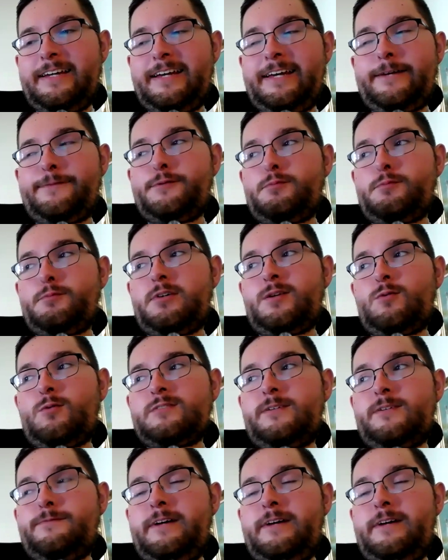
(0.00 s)
Everybody mm. would
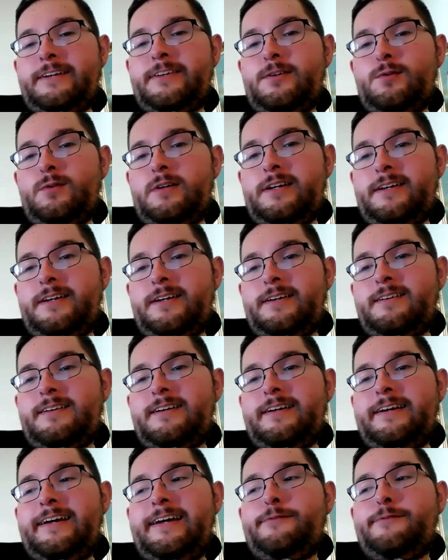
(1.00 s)
evacuate.
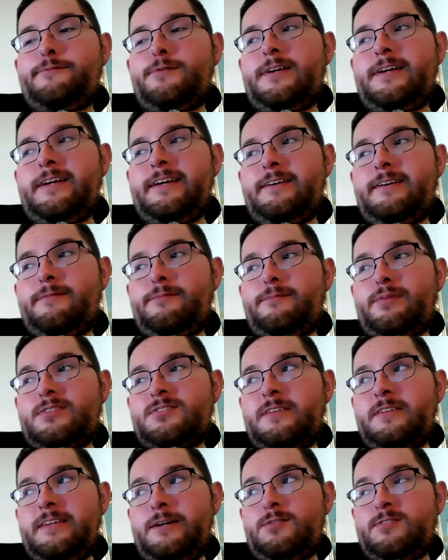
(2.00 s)
Every person
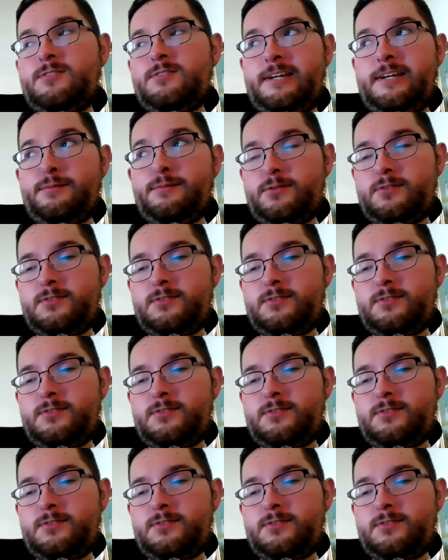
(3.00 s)
that was able